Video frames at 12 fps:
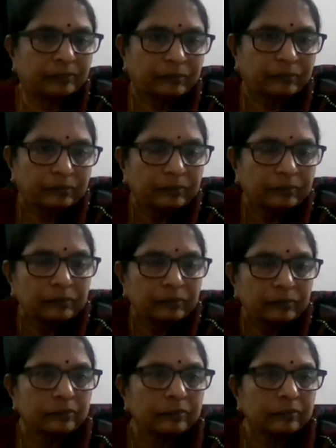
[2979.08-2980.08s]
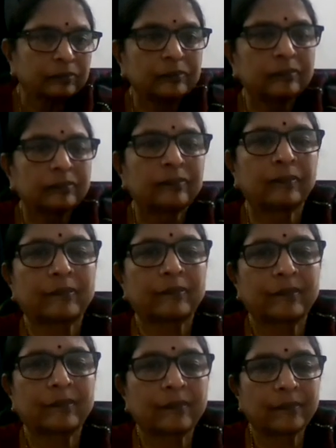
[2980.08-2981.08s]

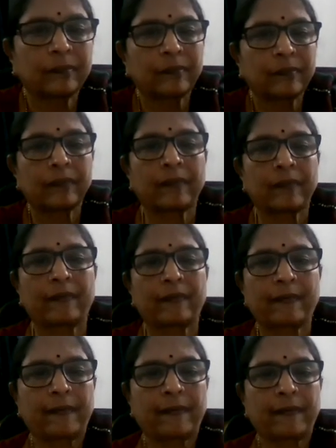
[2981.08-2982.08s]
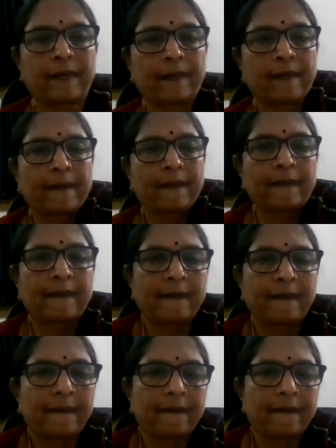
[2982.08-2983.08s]

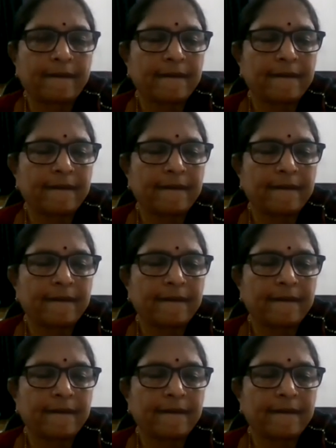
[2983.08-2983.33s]
(not speaking)